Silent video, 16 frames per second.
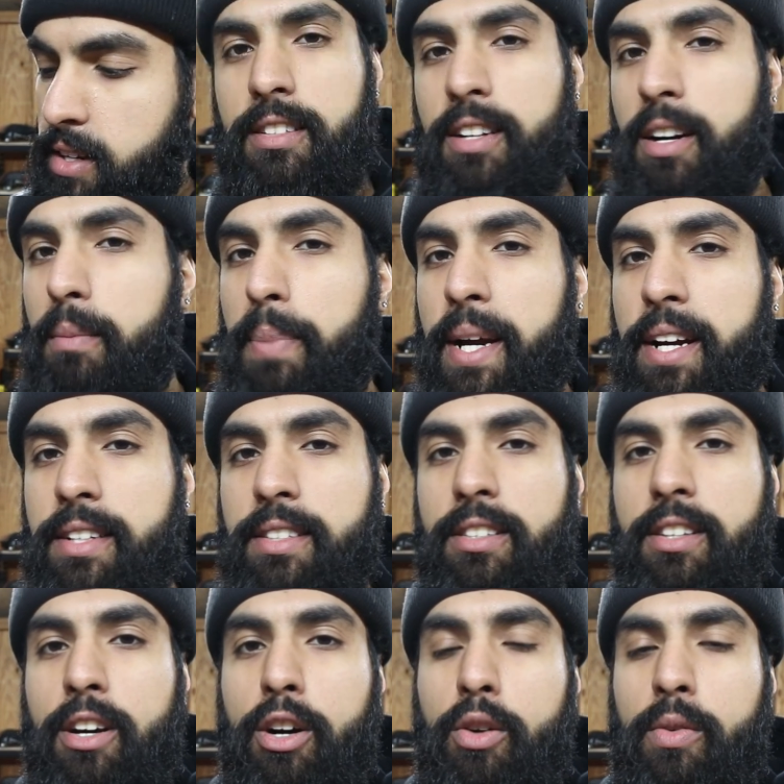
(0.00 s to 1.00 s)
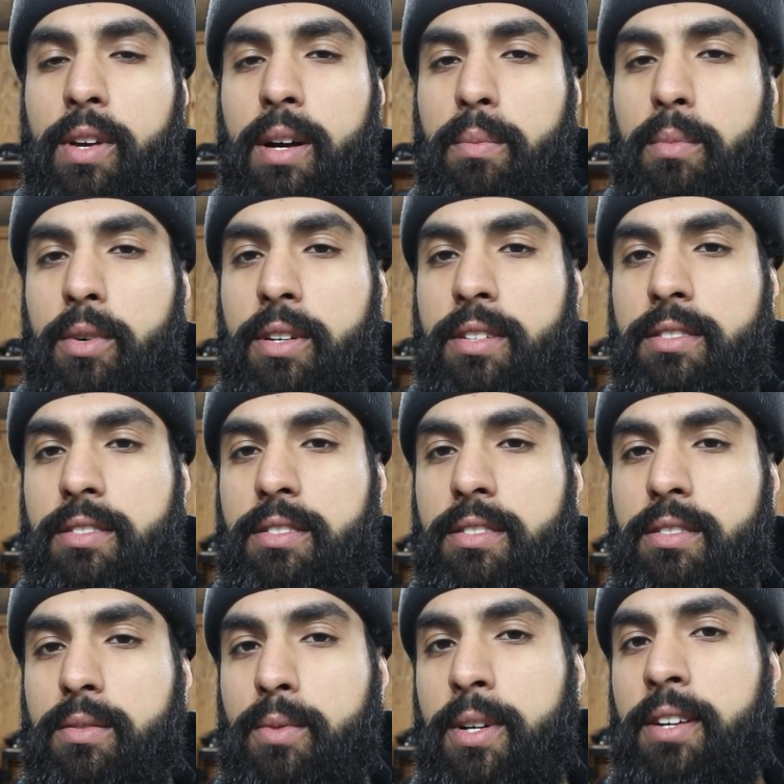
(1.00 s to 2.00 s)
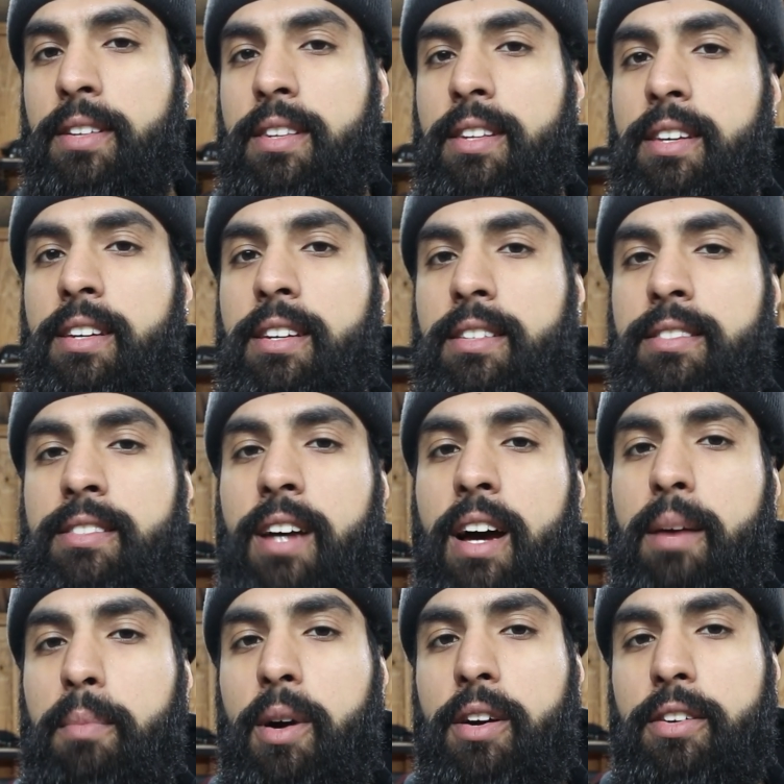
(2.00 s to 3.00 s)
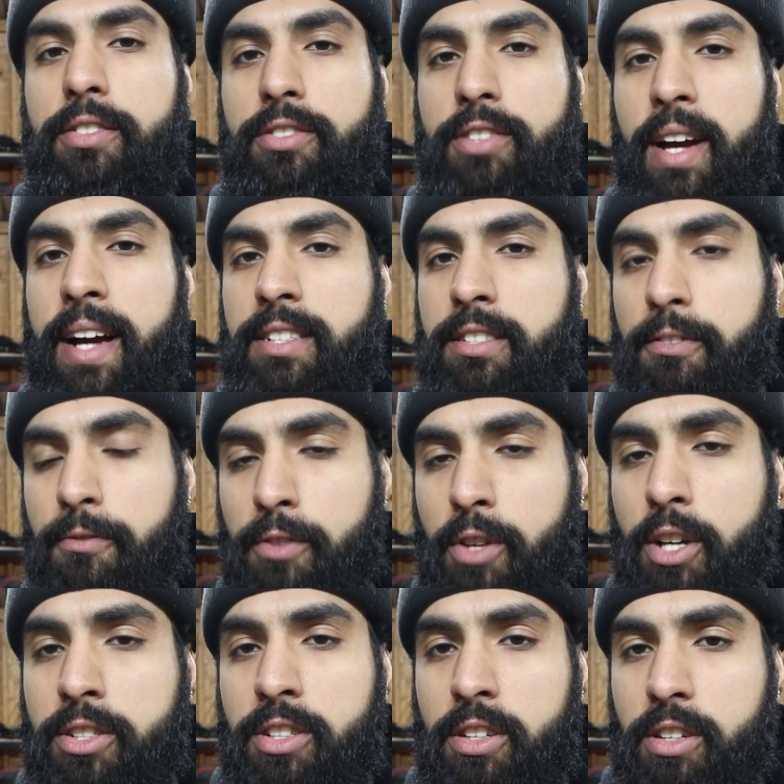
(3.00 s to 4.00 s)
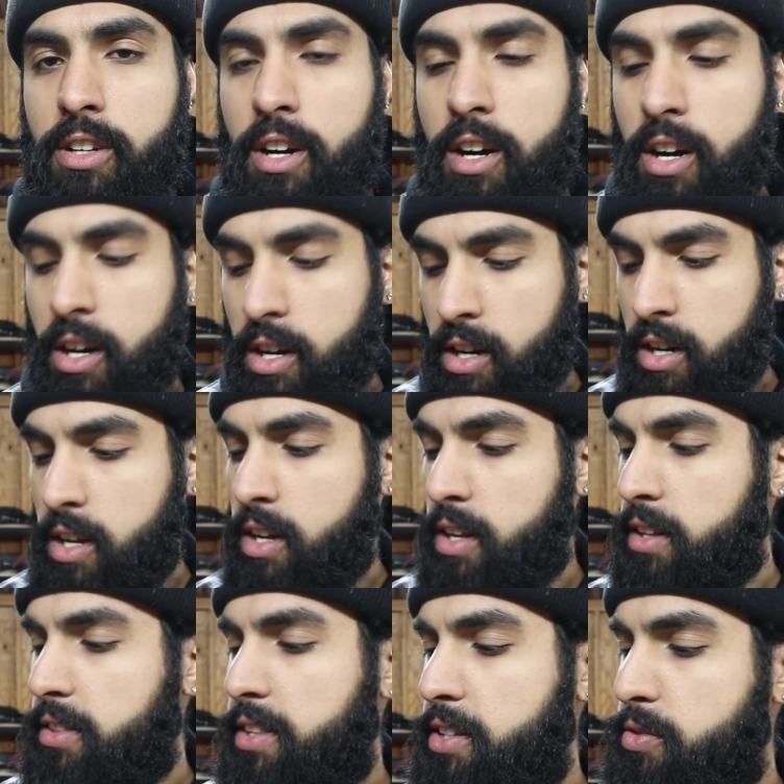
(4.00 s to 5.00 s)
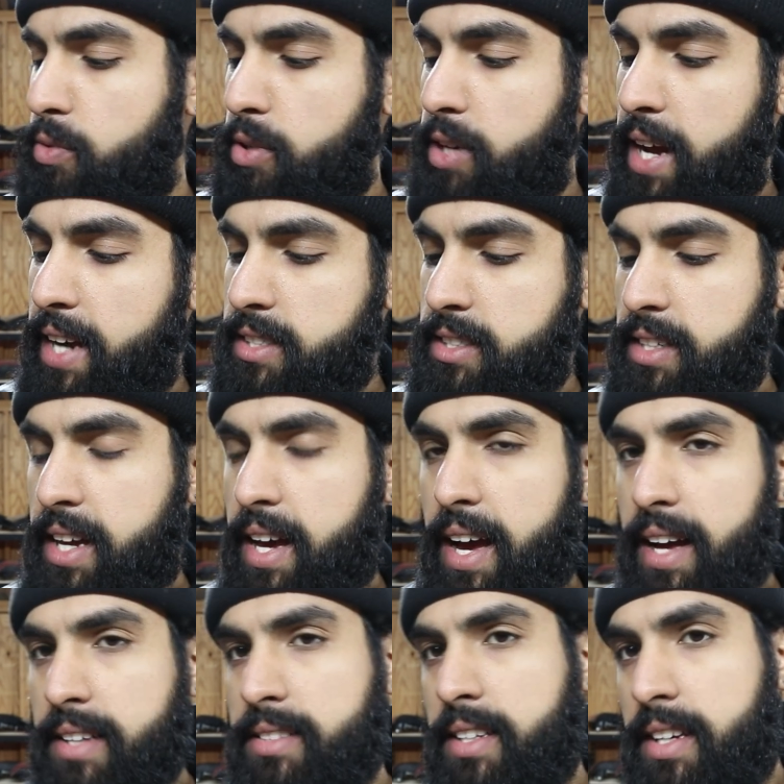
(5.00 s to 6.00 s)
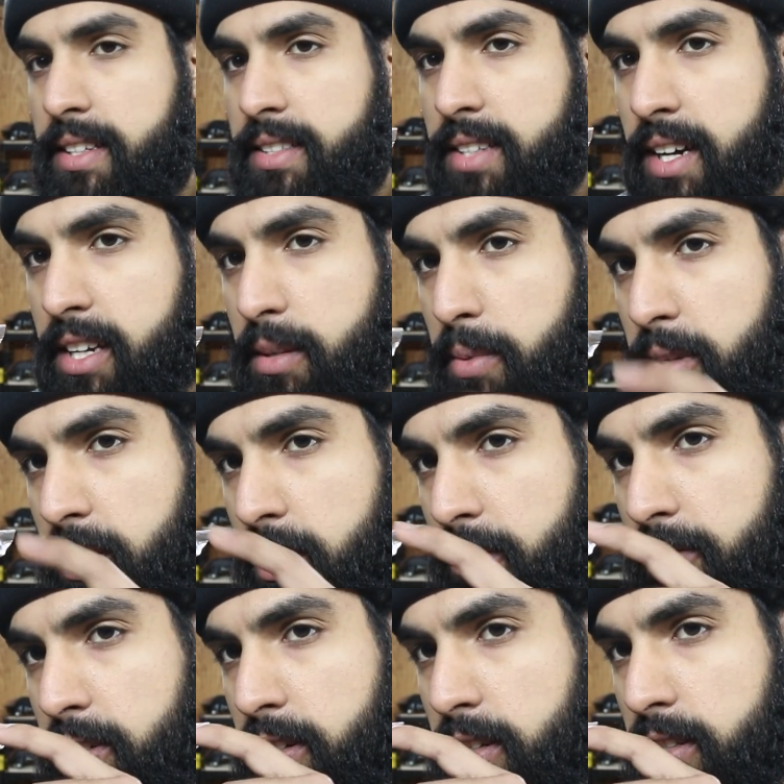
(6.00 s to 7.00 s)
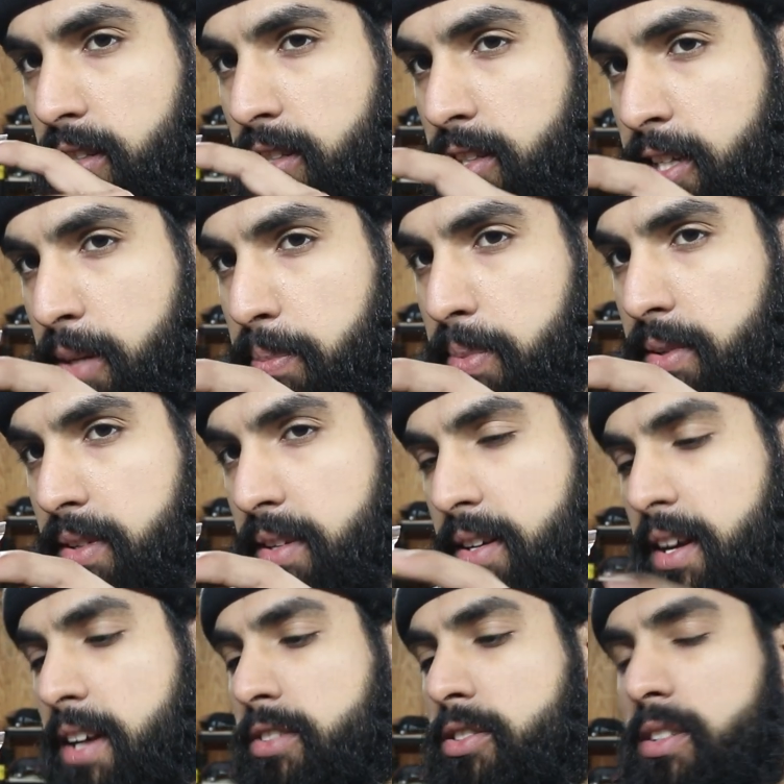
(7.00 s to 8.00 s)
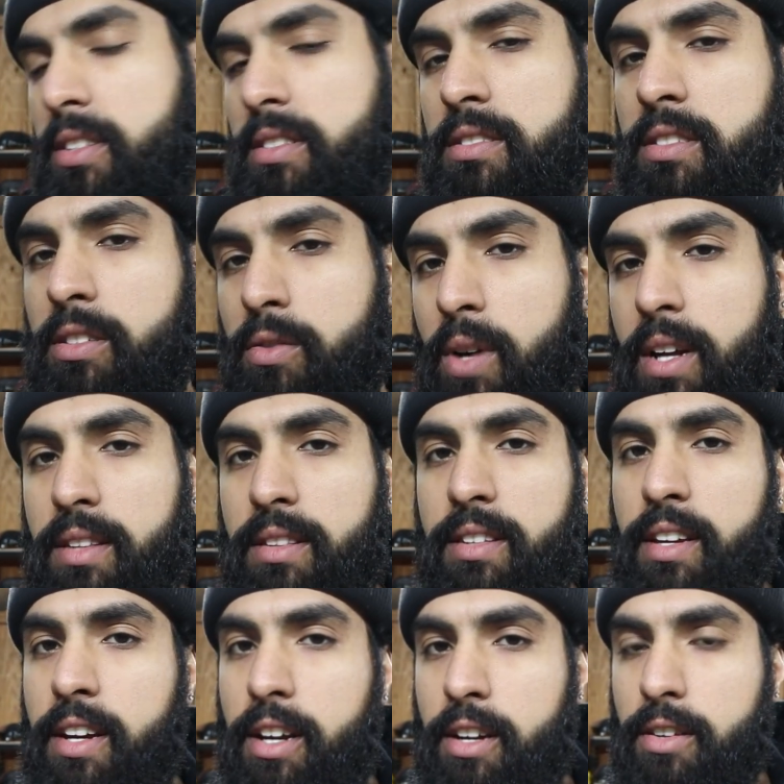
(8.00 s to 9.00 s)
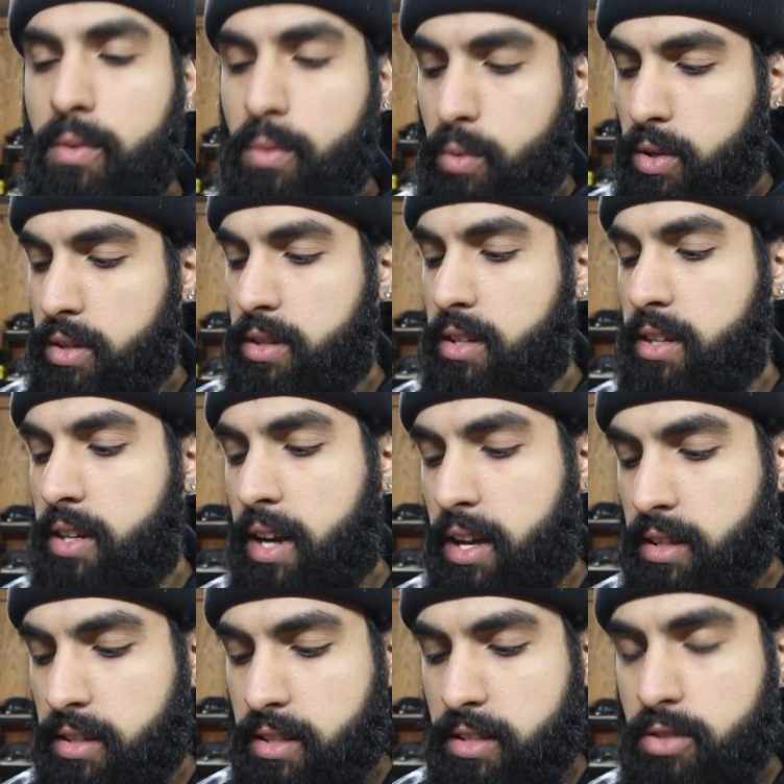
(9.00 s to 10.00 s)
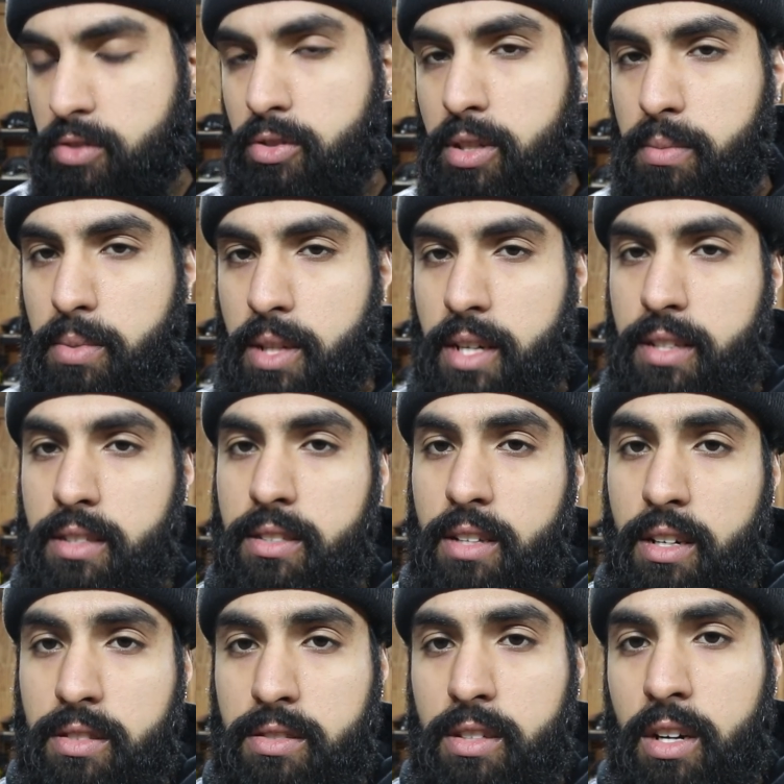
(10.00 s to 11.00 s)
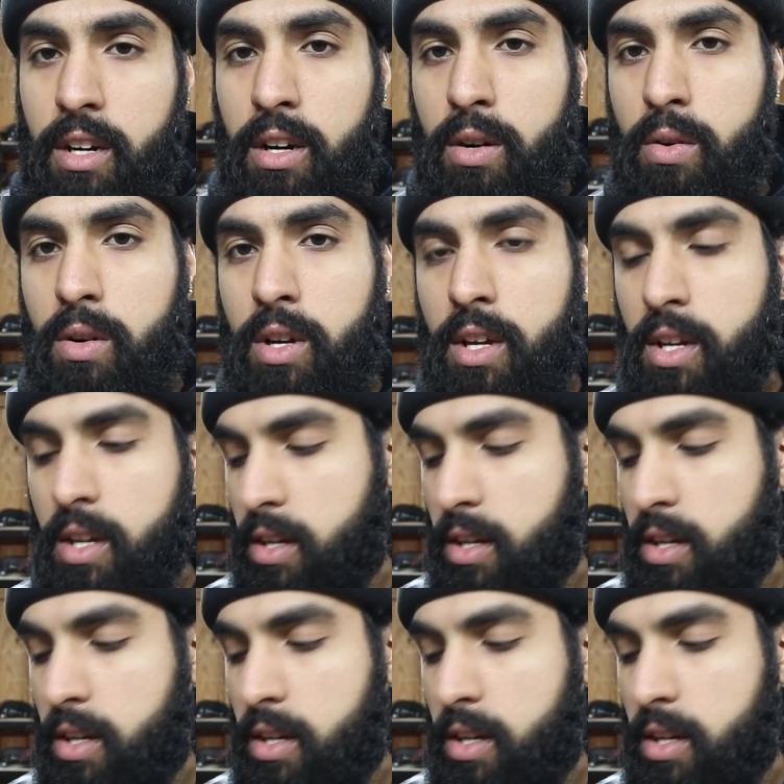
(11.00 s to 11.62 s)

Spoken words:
Compared to the OEM ones where the side markers are actually flush to the car, this one actually has a tiny bit of a lip, as you can see right there where the LED strip light does go.